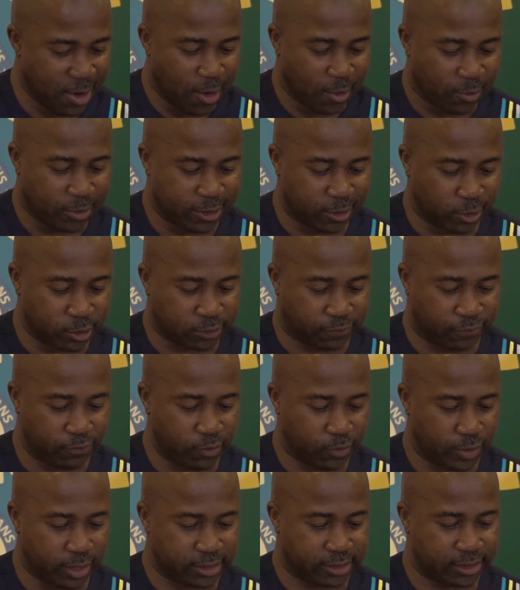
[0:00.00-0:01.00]
With those few
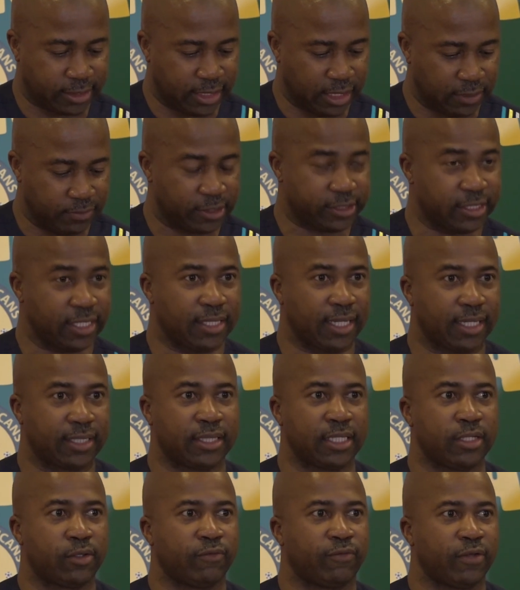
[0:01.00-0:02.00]
words, let me say that
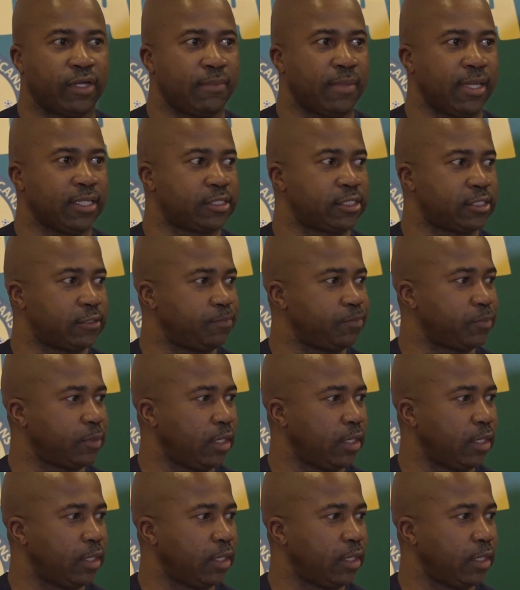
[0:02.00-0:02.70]
thank you very much.